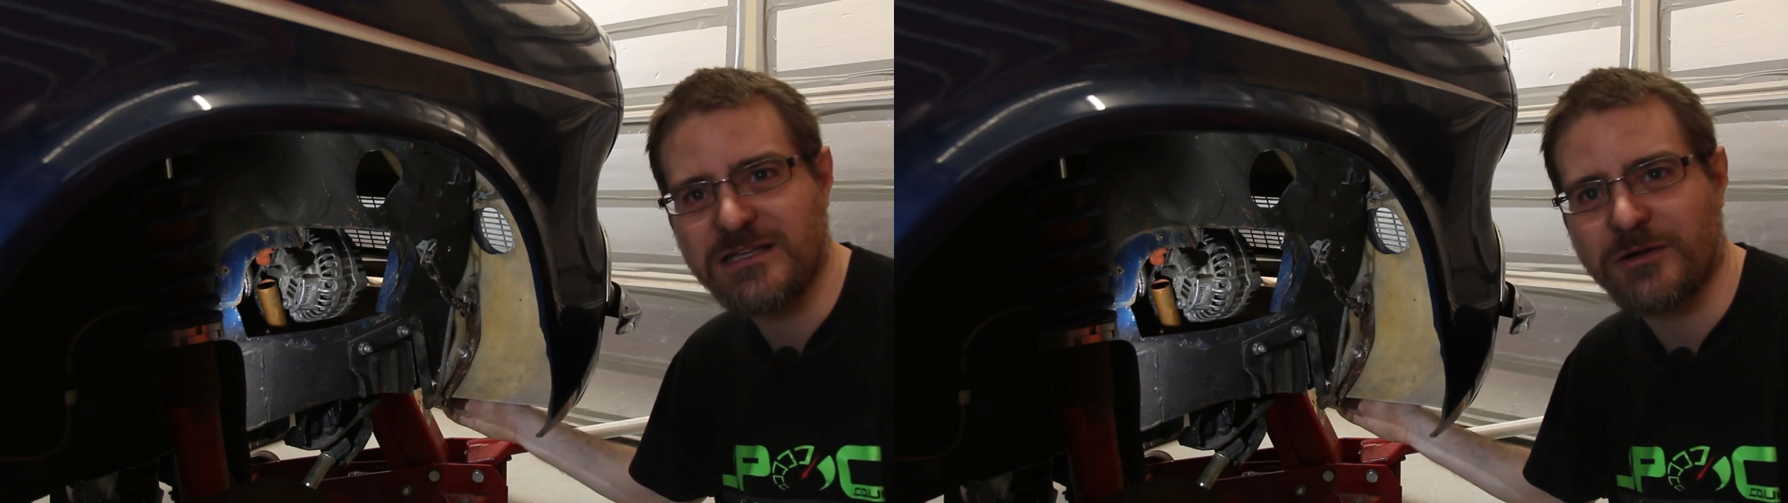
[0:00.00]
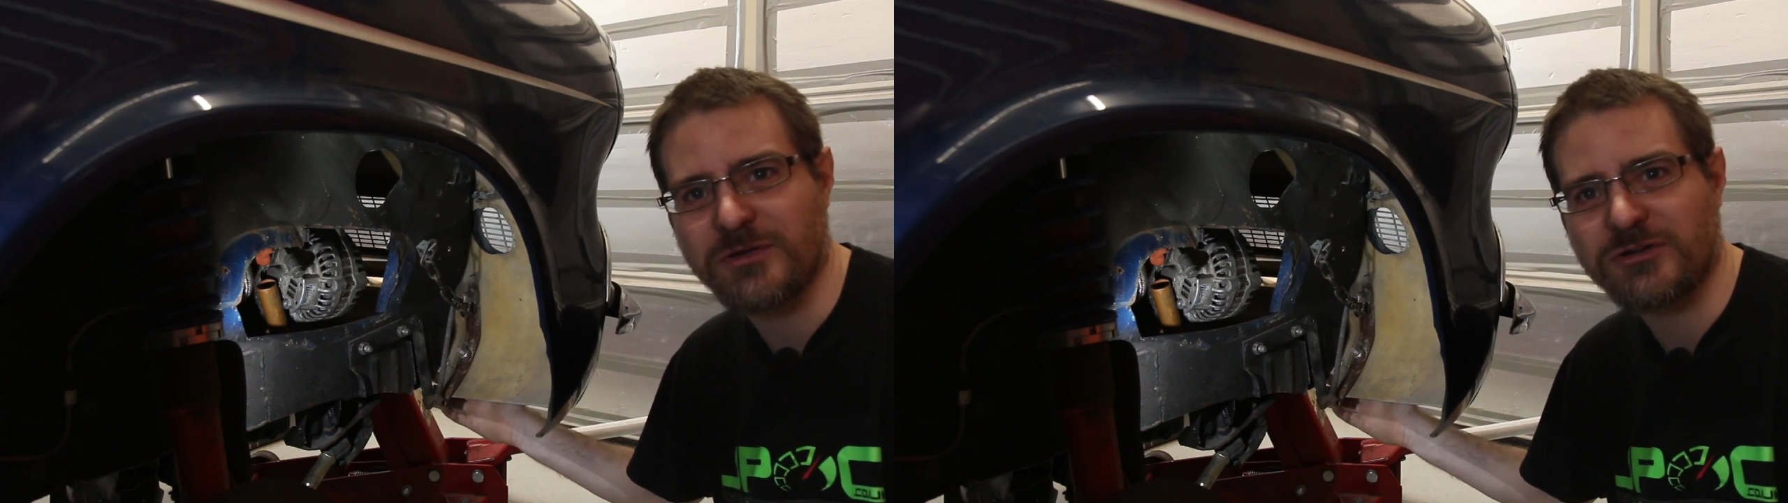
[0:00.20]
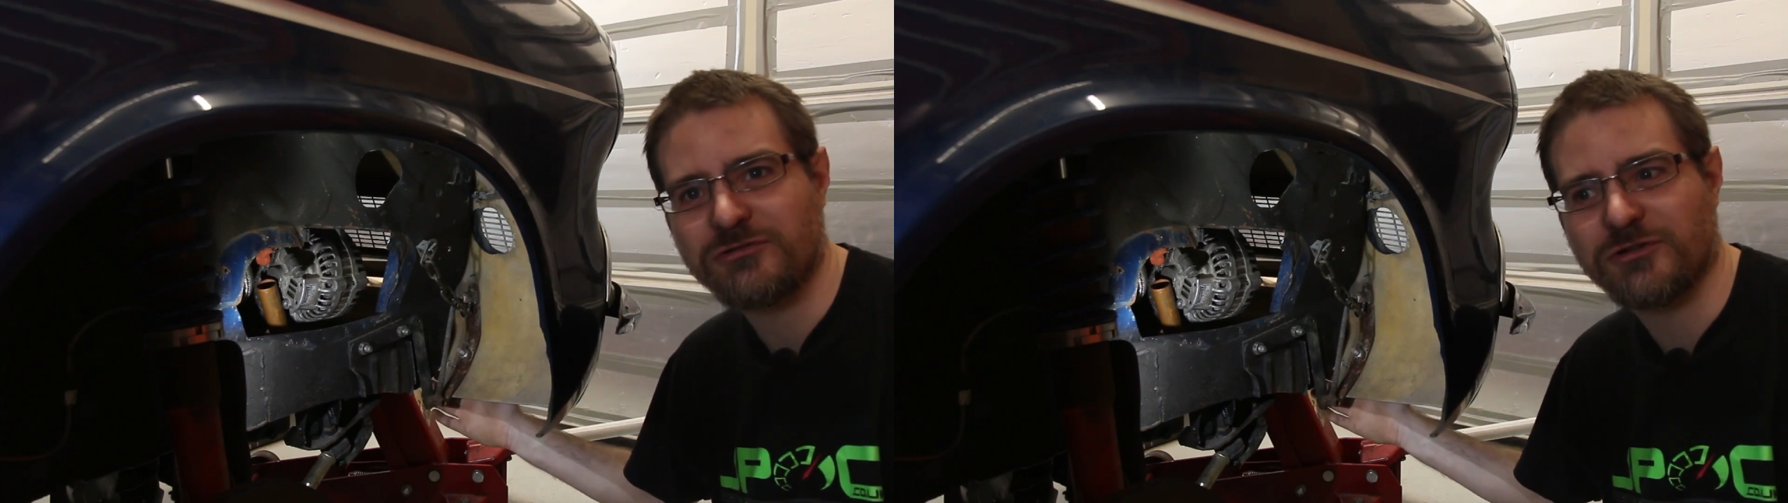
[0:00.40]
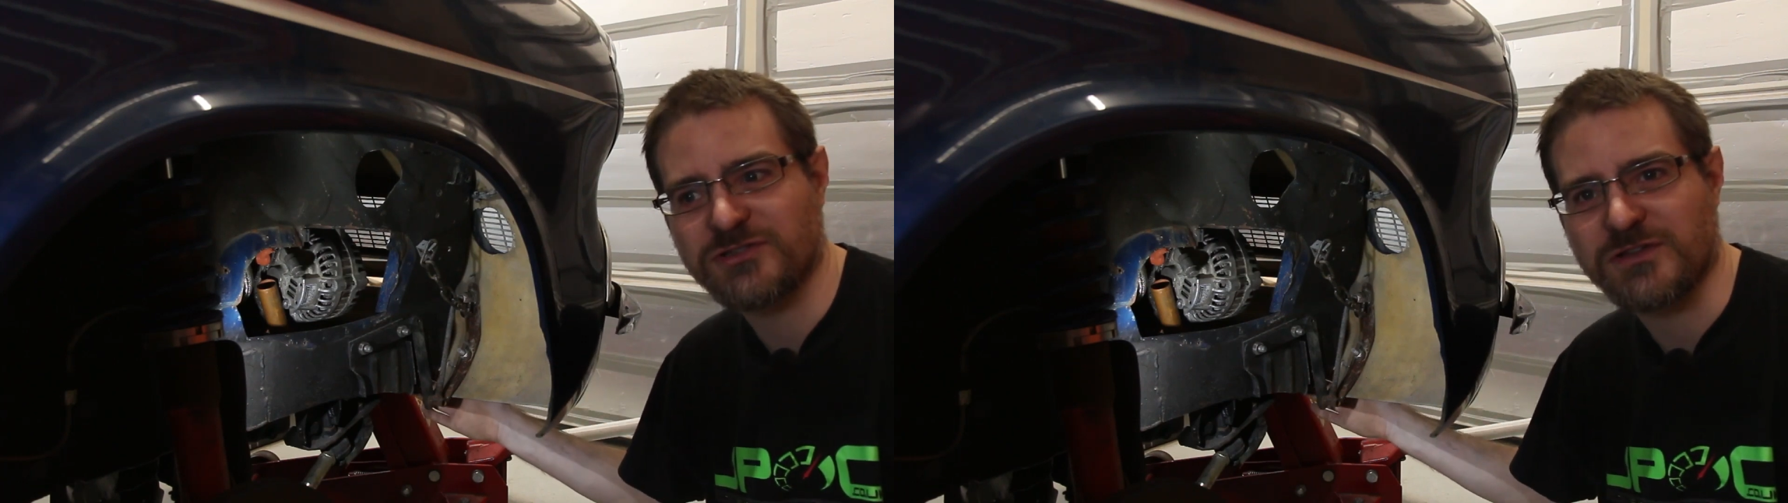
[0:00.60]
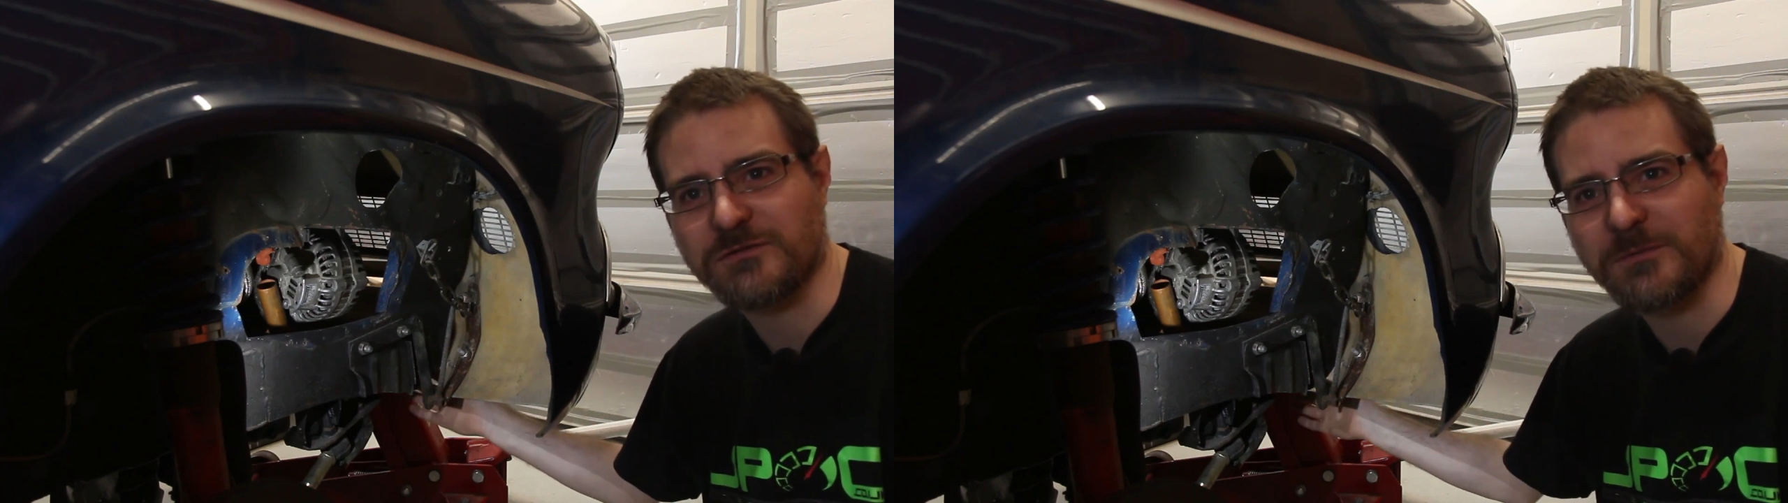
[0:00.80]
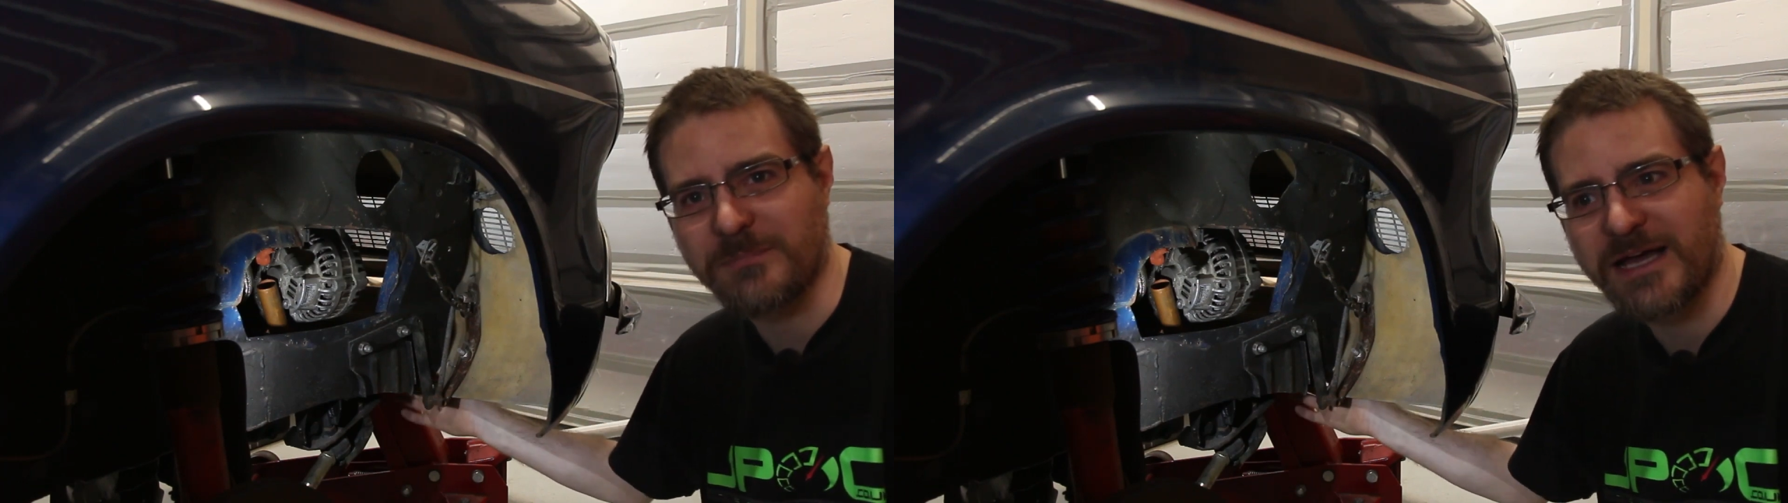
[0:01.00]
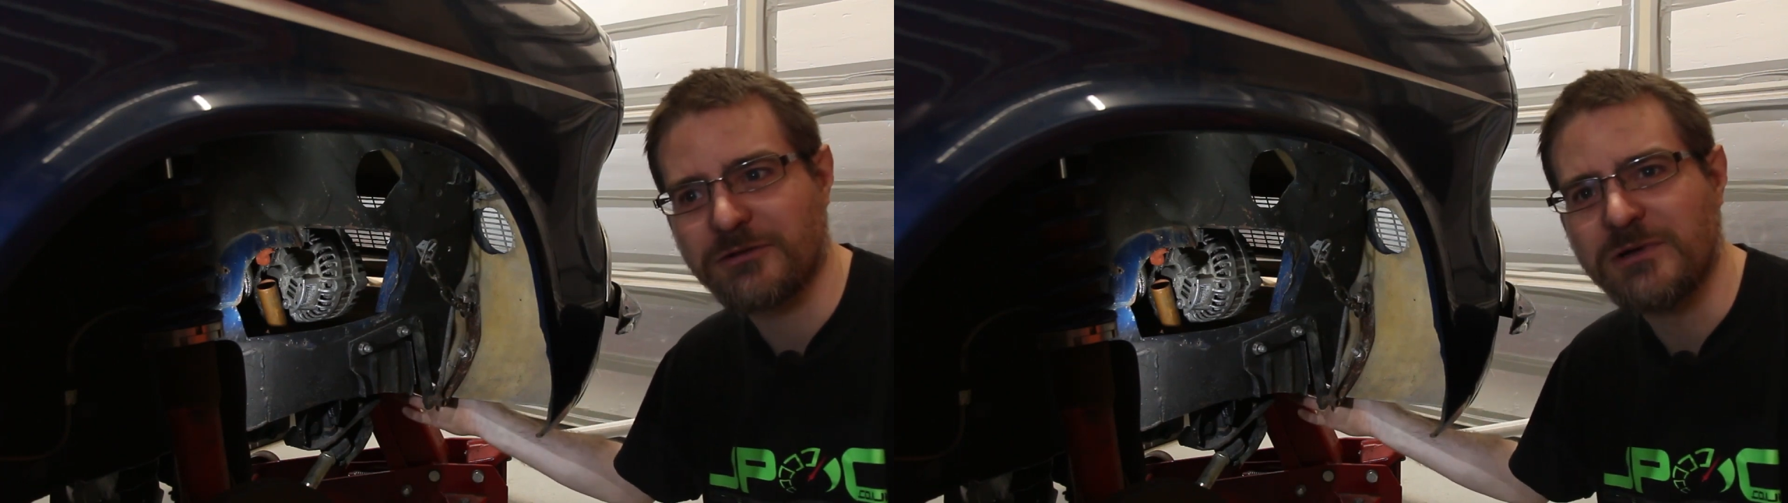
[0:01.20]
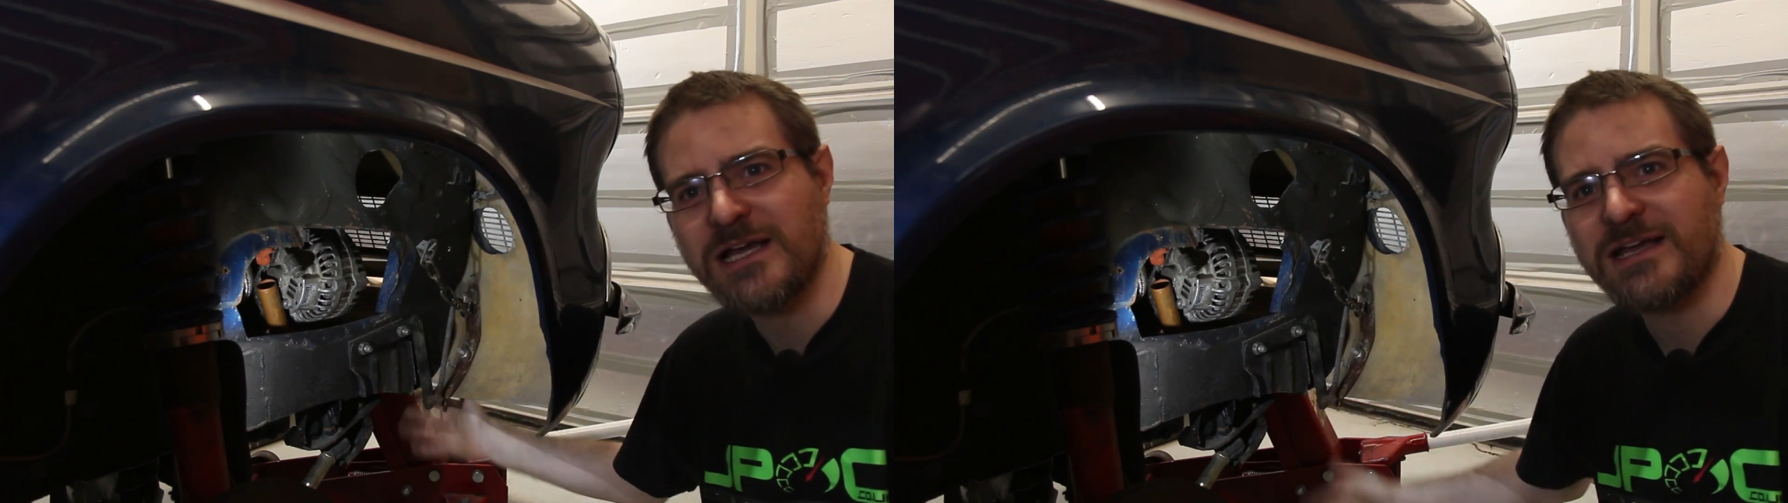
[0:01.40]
going across the front panel.